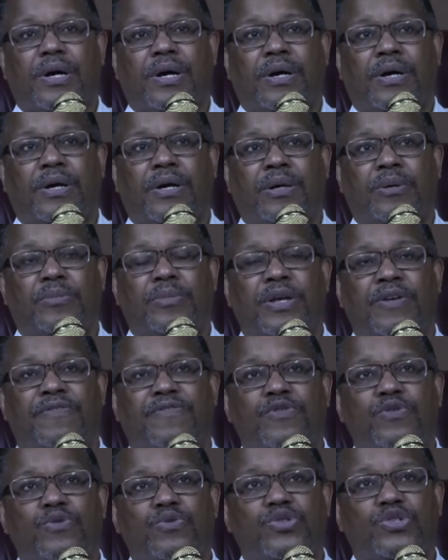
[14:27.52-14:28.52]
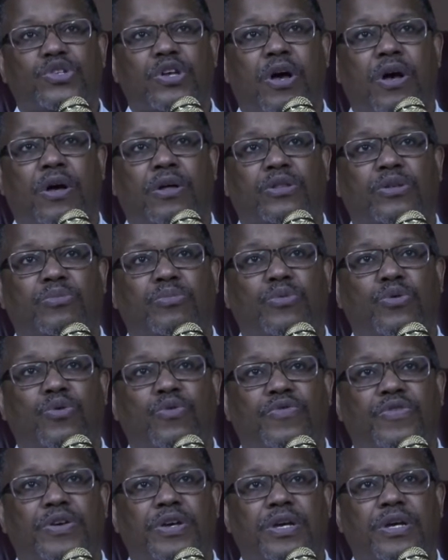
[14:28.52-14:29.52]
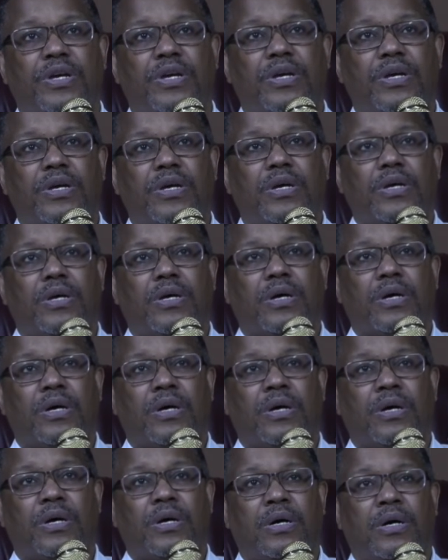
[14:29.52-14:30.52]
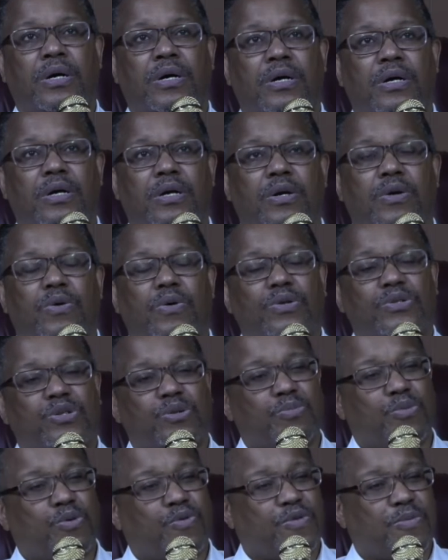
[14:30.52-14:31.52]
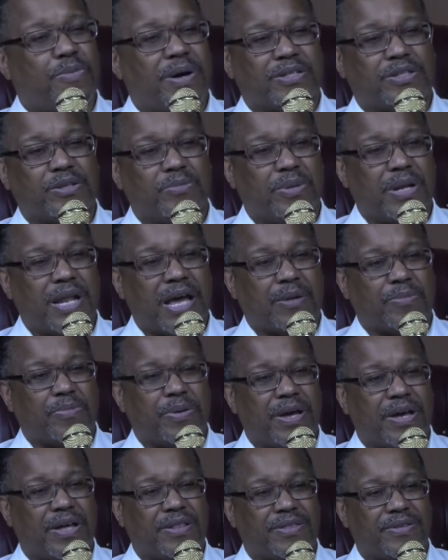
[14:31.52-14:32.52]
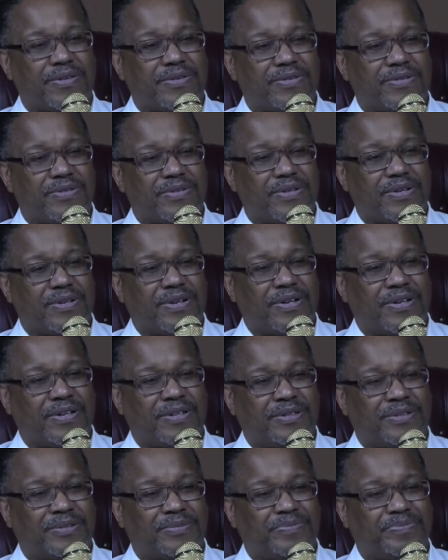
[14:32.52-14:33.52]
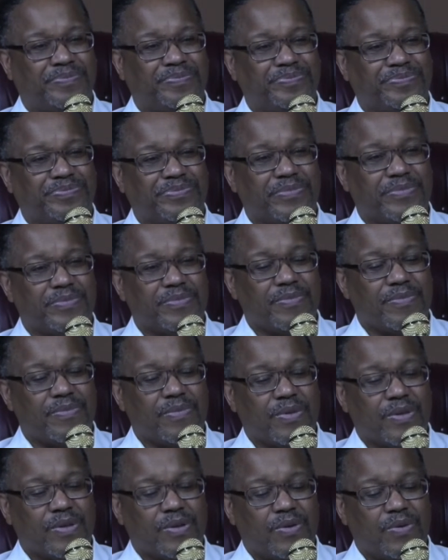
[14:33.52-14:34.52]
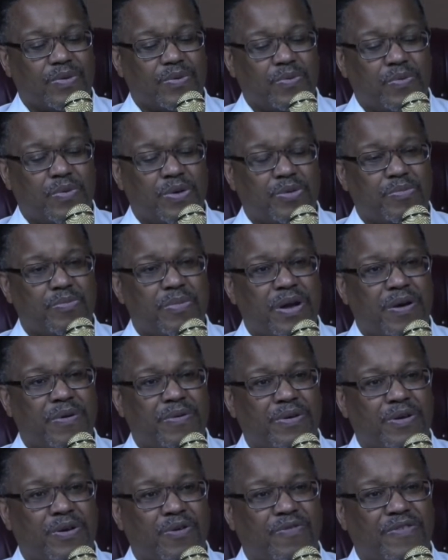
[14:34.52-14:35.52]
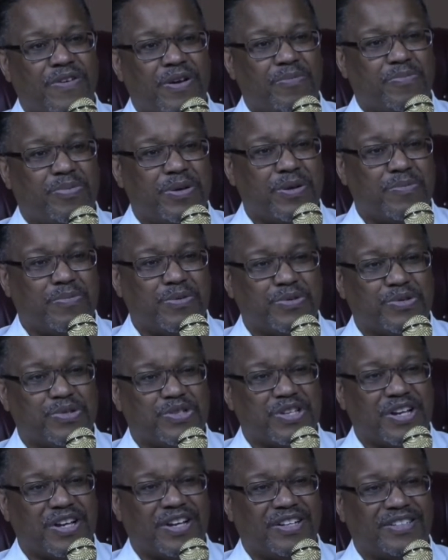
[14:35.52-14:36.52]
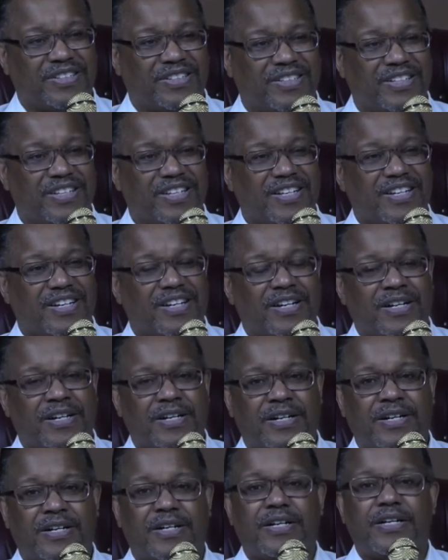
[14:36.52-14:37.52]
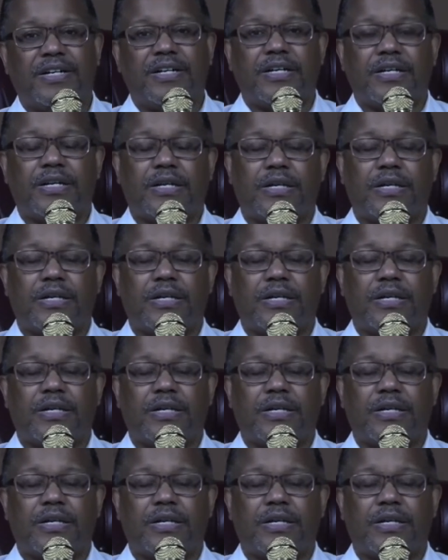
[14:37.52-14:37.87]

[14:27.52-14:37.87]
Um, if you saw the movie, uh, what's the movie about the Black Panthers? Um, uh, with Mario Van Peebles' yeah, son. Yeah, I, uh, yeah